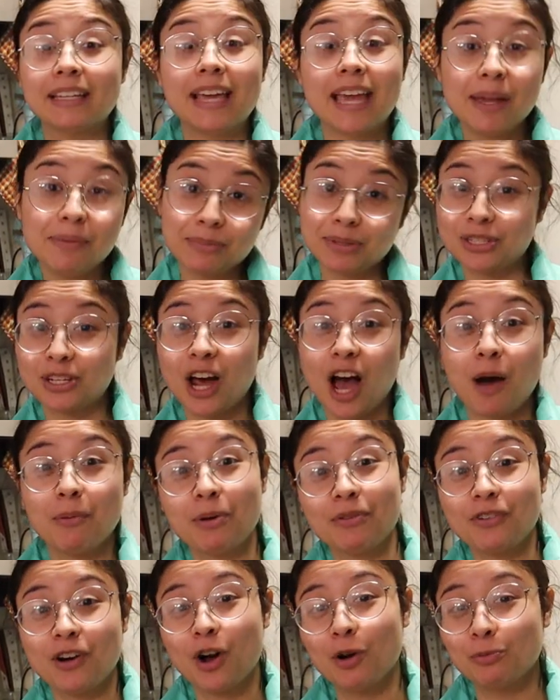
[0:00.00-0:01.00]
GameStop
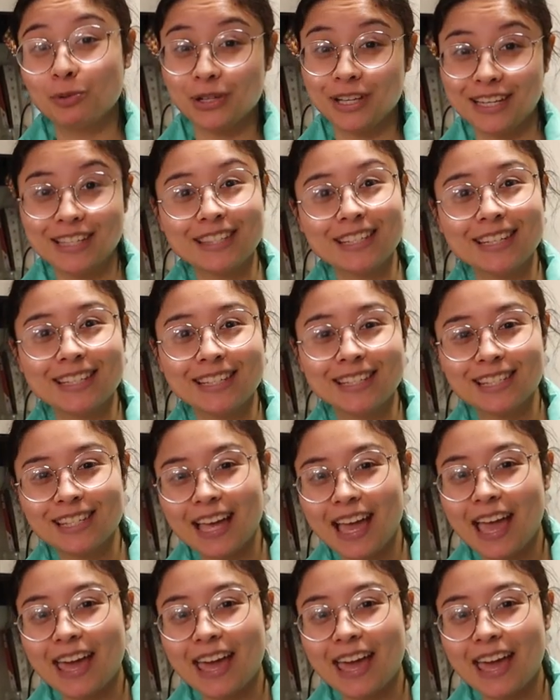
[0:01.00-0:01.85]
of all places,